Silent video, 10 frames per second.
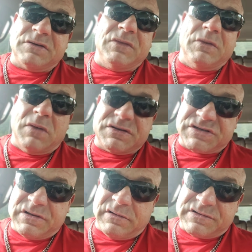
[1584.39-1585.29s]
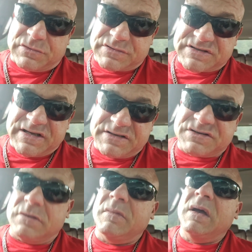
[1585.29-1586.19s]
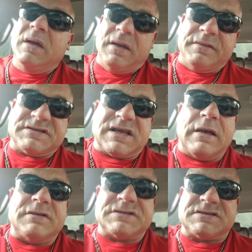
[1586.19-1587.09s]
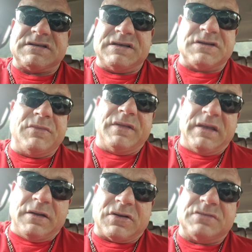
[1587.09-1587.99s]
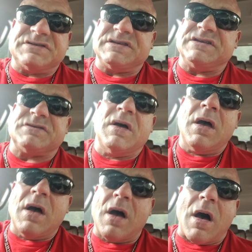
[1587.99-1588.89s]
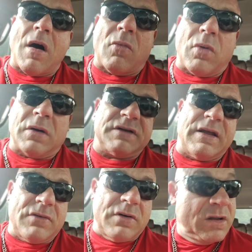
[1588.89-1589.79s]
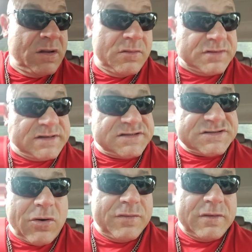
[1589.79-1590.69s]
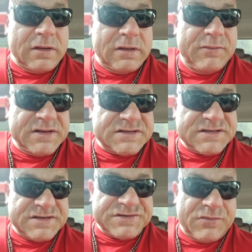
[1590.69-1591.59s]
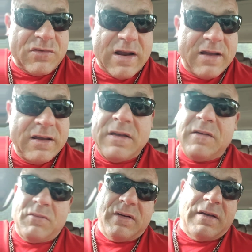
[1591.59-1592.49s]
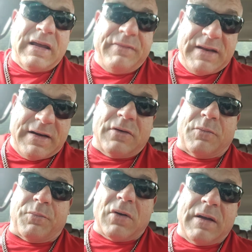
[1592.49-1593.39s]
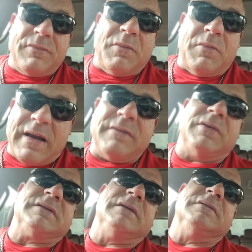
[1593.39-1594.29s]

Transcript: the musculoskeletal system and the skeletal system and the endocrine system all work together, but they start in the limbic system, right? But, and then it'll program the body, but then the